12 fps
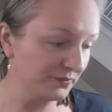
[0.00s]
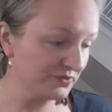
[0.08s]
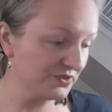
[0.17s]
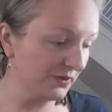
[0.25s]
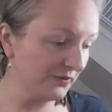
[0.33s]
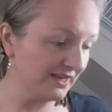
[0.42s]

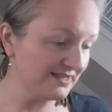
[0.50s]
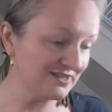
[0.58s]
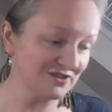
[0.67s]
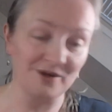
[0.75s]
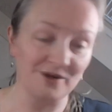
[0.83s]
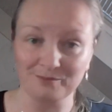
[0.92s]
So that's
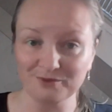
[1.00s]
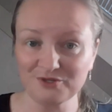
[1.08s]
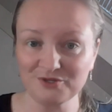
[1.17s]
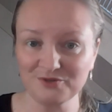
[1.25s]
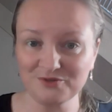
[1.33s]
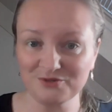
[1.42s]
number
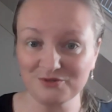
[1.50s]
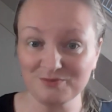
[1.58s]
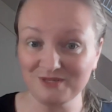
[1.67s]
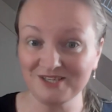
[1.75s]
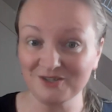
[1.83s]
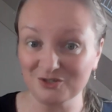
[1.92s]
two, to
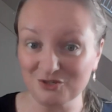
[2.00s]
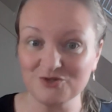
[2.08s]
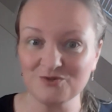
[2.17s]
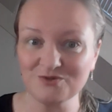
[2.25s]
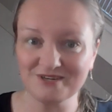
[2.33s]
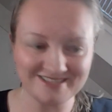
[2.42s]
being
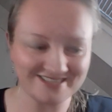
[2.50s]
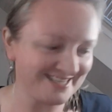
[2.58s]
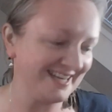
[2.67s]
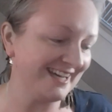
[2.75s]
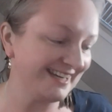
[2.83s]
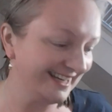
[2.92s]
too
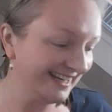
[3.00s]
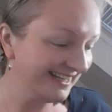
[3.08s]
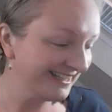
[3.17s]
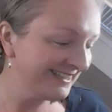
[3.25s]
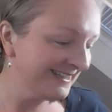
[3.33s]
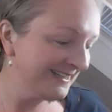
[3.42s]
understanding.
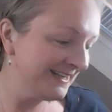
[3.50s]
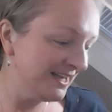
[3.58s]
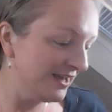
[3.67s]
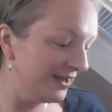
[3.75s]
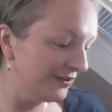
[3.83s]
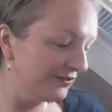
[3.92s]

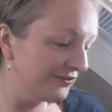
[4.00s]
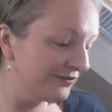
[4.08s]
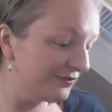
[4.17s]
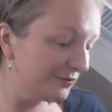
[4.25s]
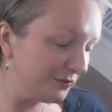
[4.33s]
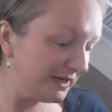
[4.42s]

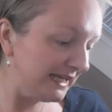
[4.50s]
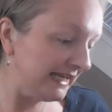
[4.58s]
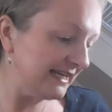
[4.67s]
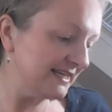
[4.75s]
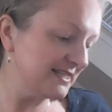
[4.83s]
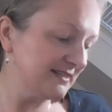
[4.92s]
Three
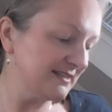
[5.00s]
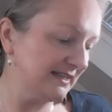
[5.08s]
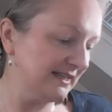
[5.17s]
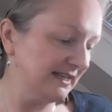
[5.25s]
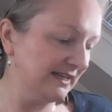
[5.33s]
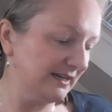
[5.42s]
is
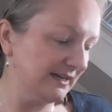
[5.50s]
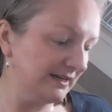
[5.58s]
the,